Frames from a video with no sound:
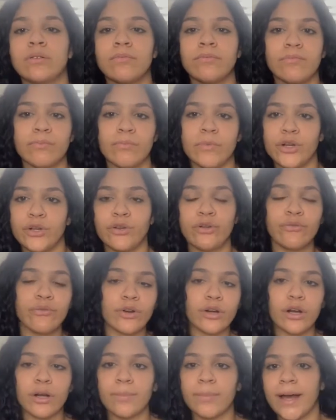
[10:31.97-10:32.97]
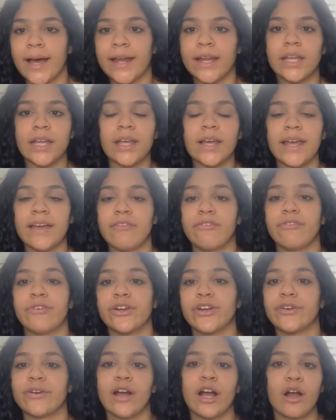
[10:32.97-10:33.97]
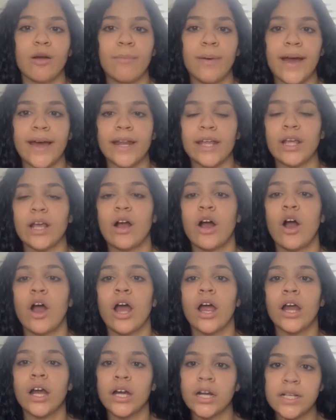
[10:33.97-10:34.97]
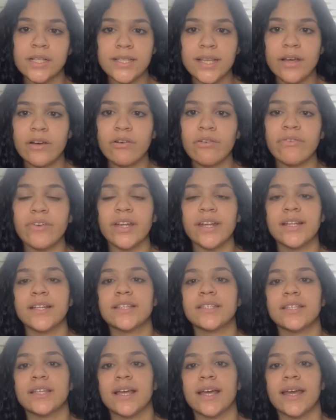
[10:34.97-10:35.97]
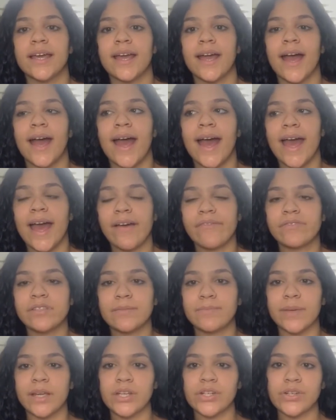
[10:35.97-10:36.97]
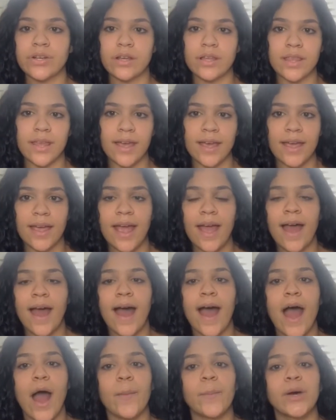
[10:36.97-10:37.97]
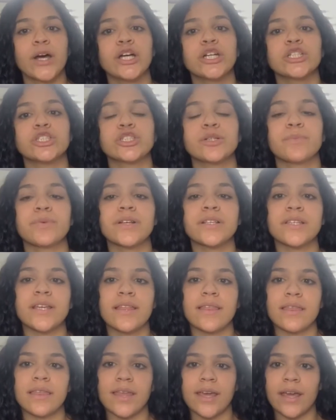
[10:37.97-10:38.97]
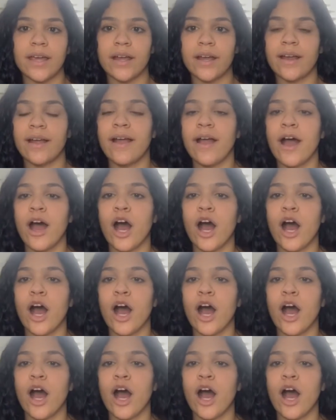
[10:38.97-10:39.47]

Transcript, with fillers: maneuver her body and figure out her body herself and it's like i have to make sure that i'm 100% there